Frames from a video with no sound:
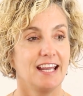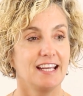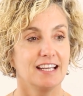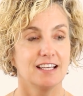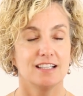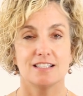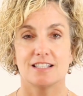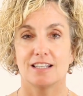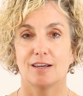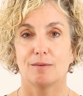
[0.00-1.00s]
And
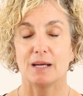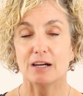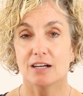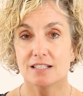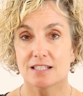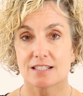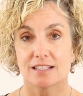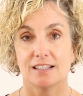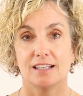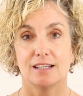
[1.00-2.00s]
parents,
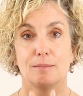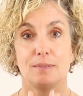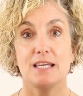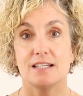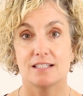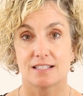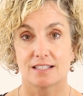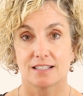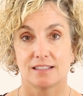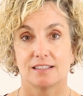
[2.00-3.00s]
peace.